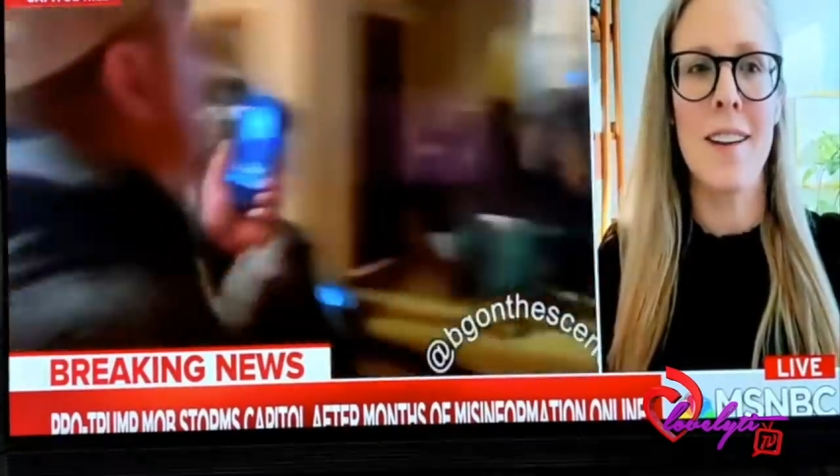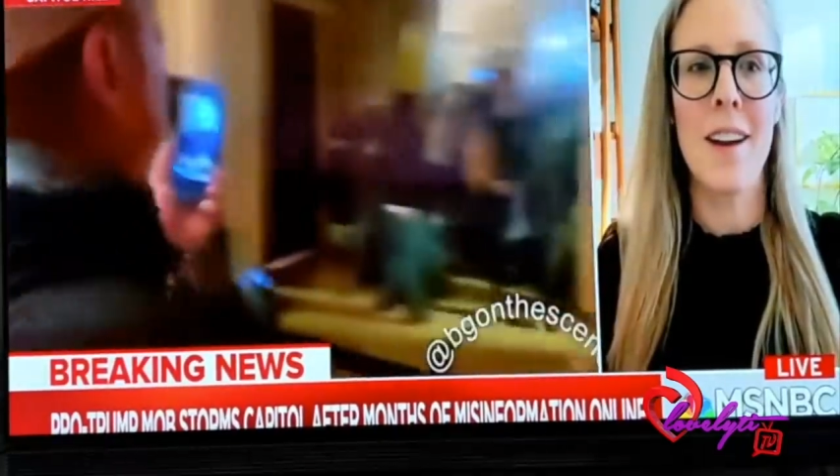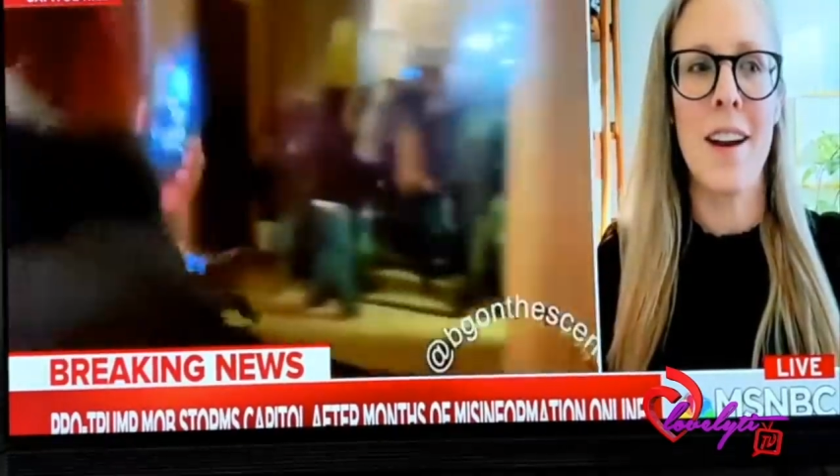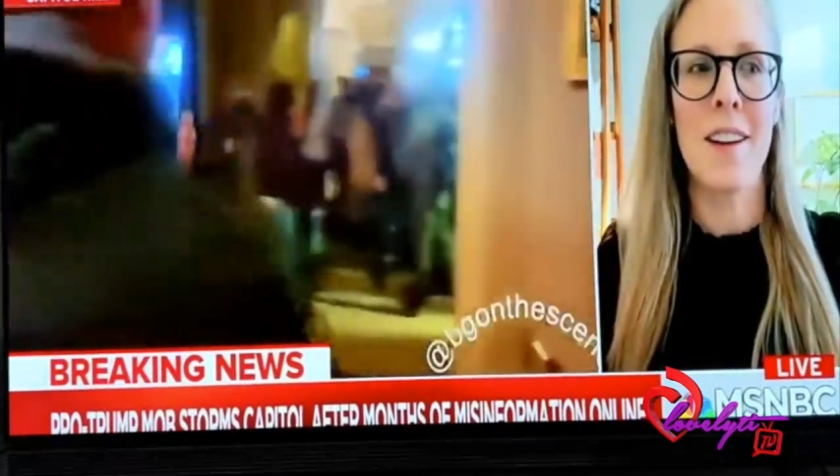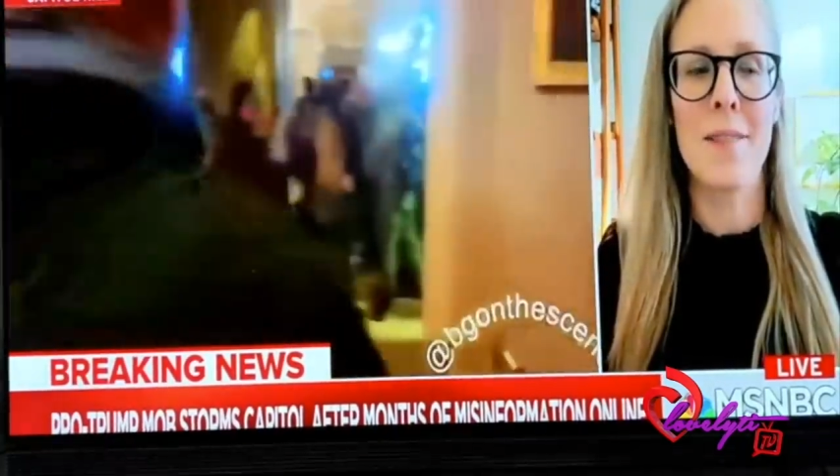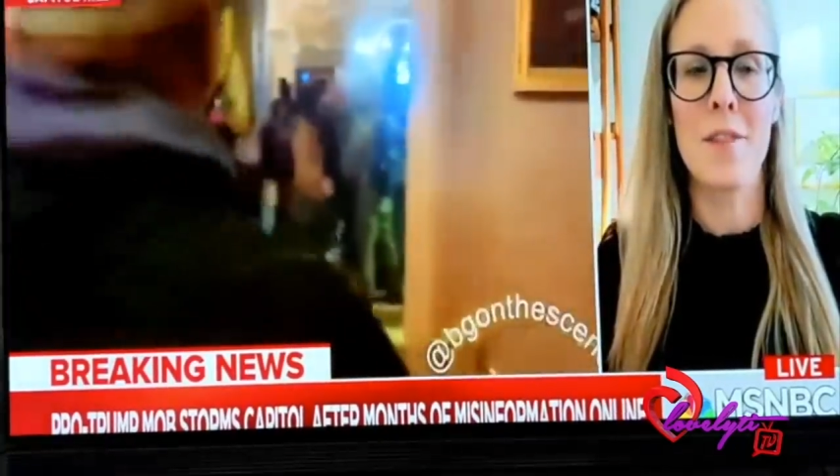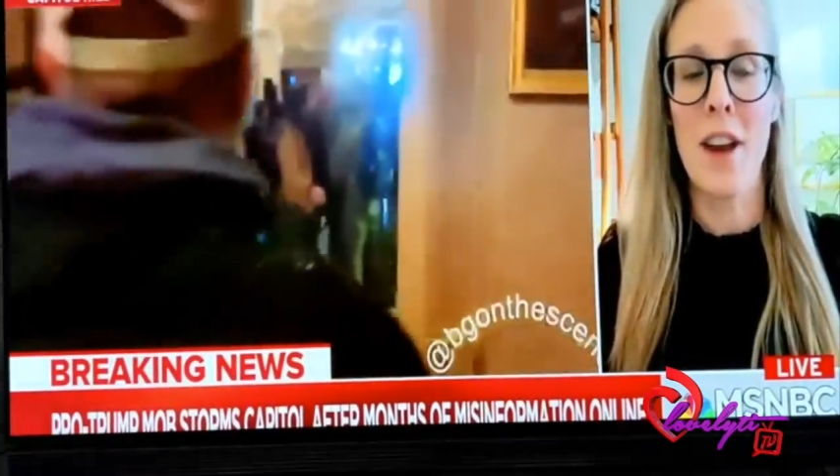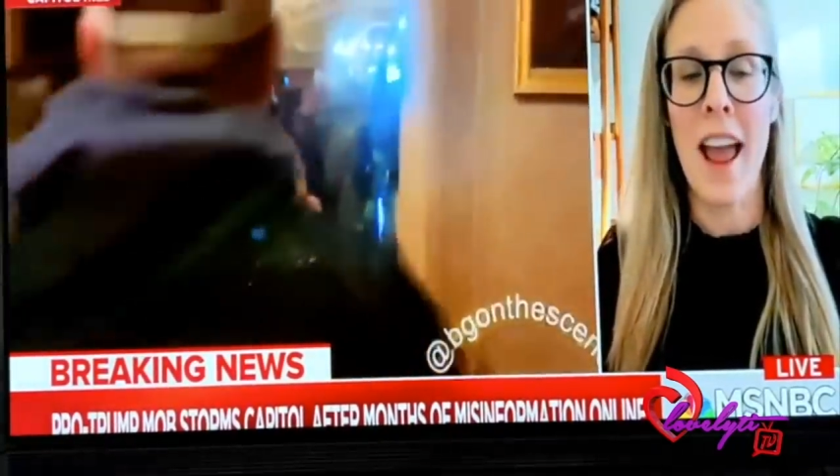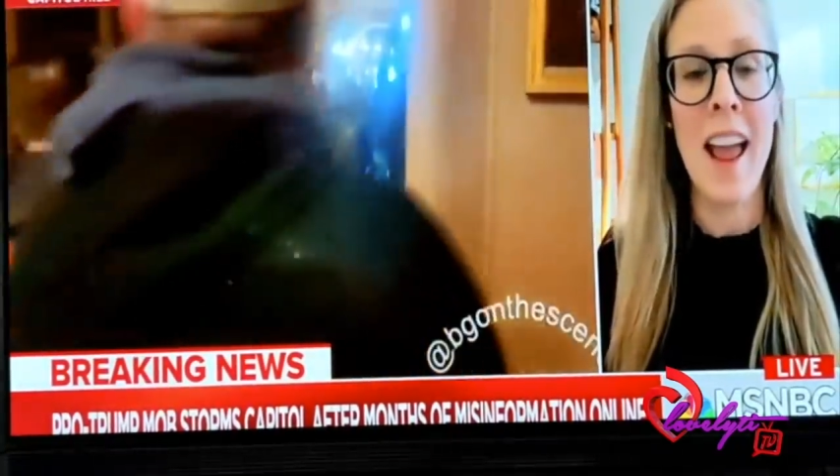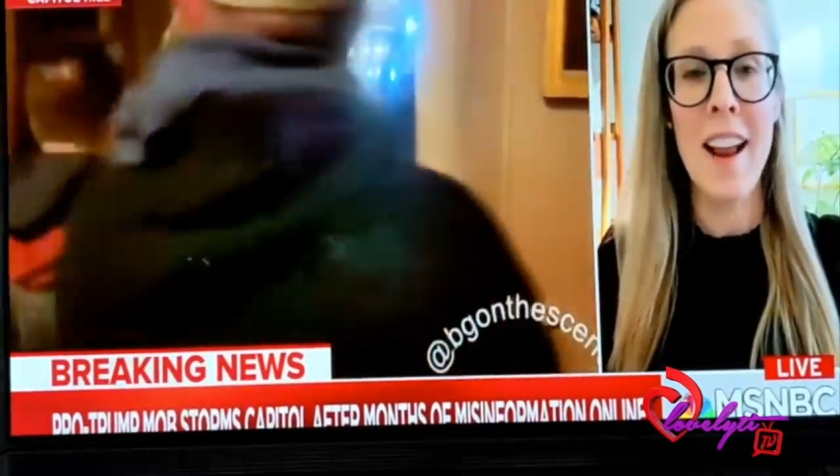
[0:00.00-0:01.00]
a,
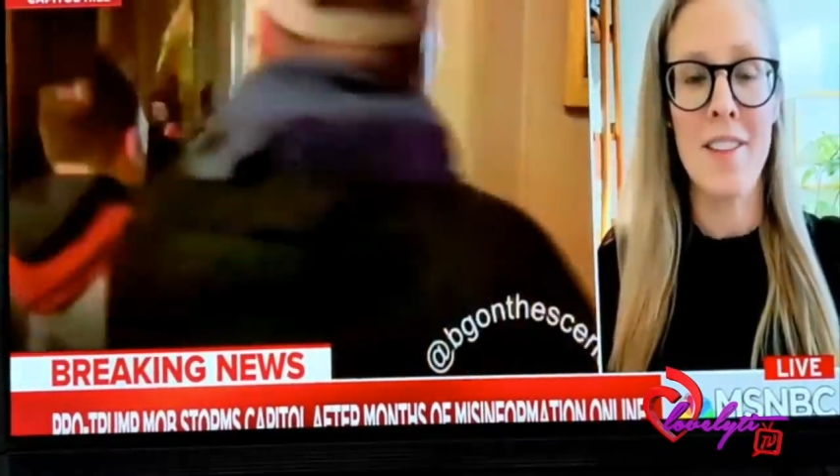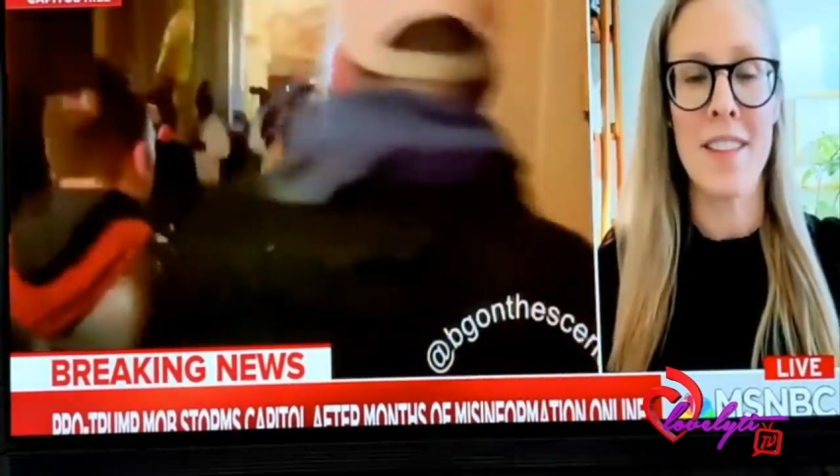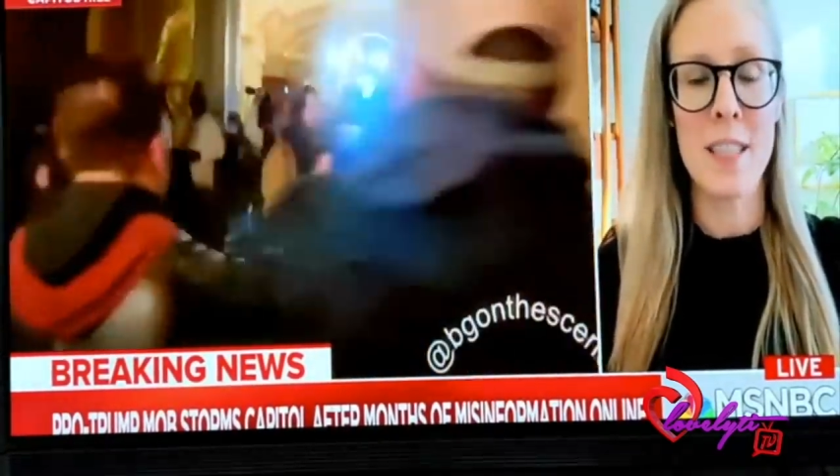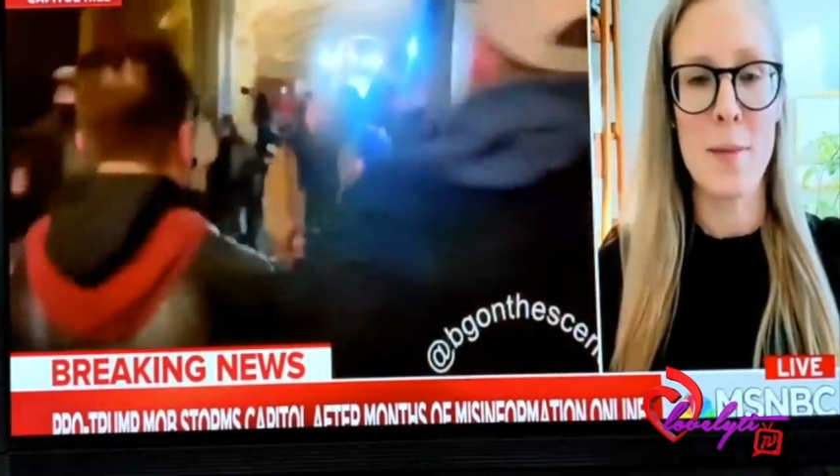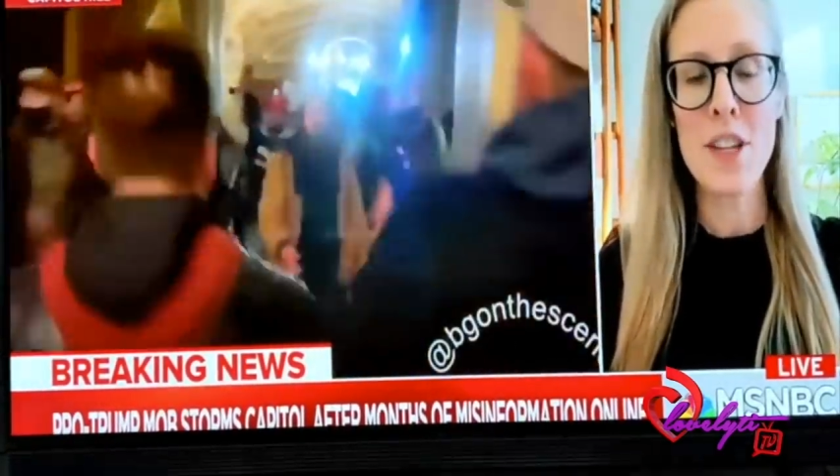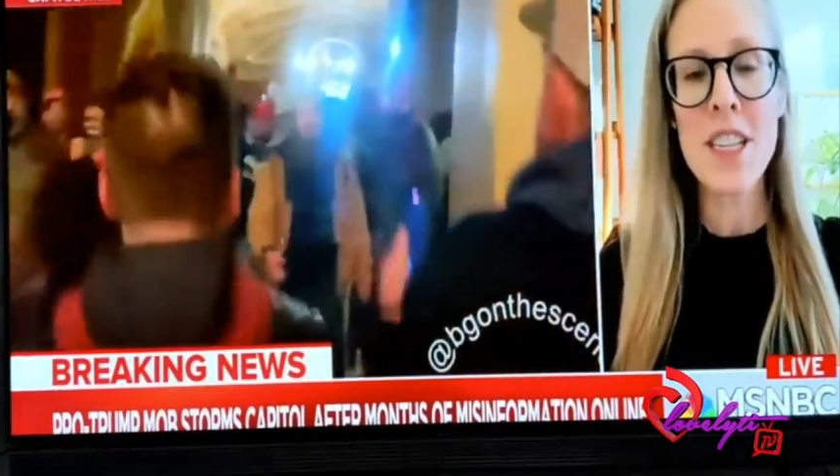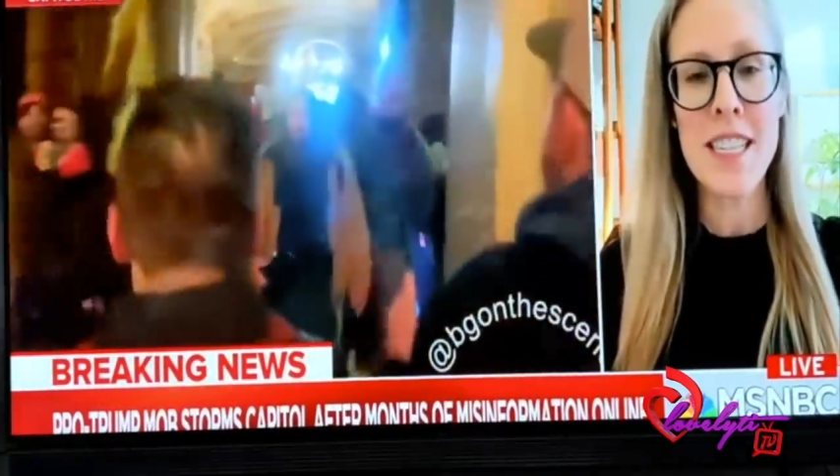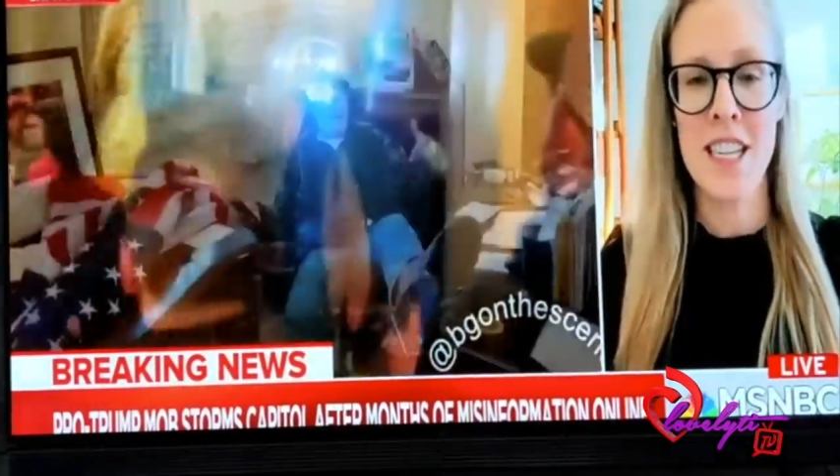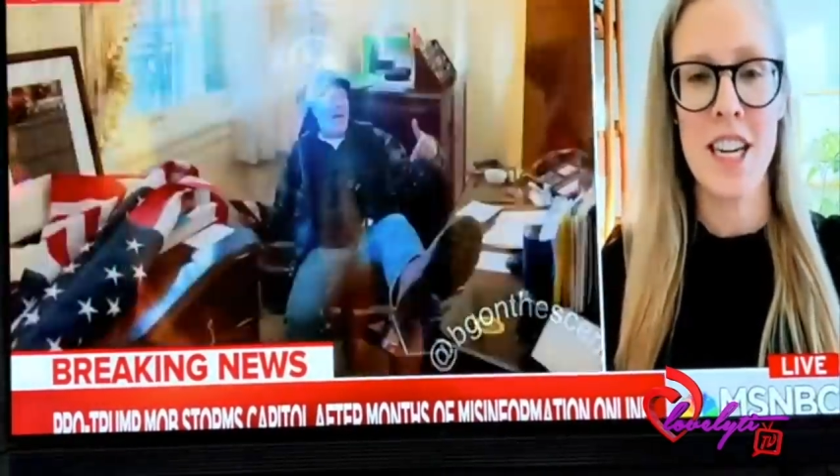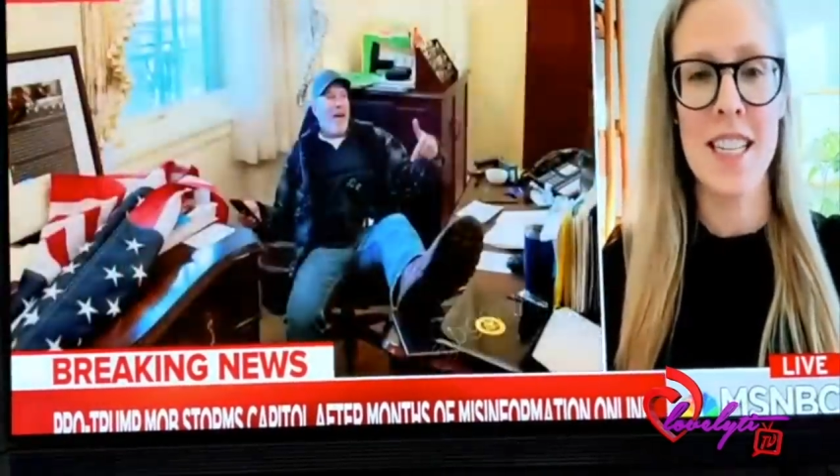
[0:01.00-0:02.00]
gang of
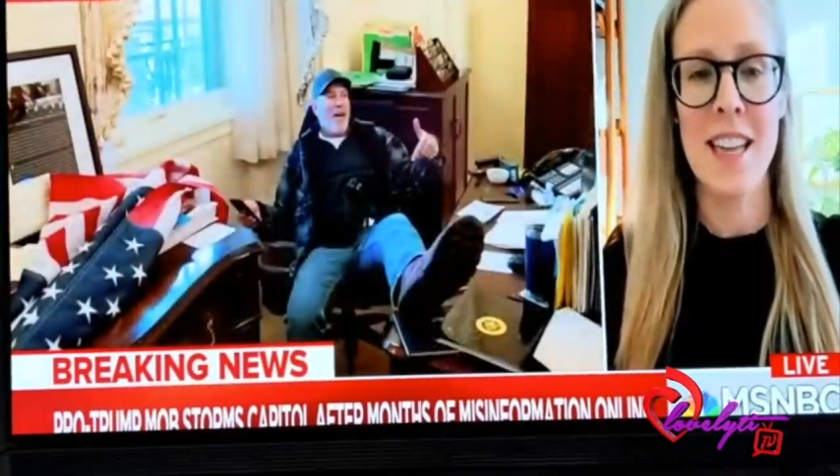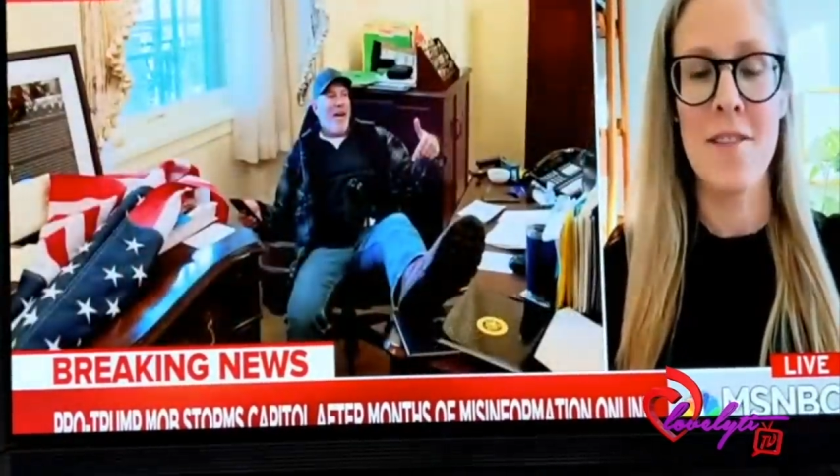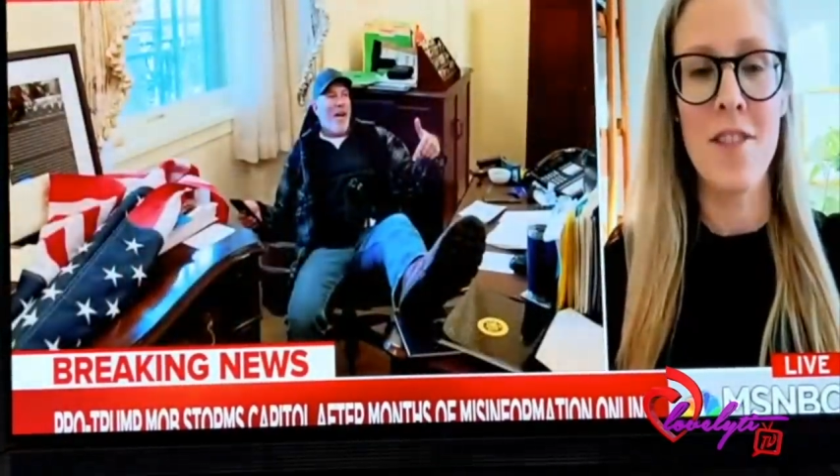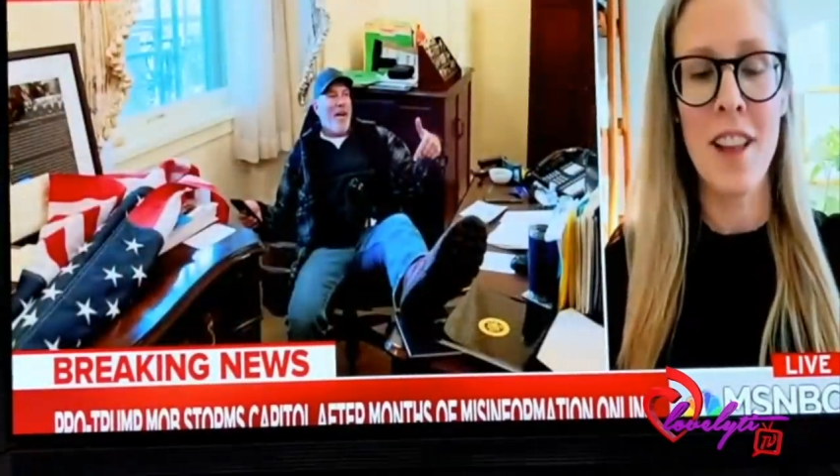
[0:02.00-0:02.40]
conspiracy theorists and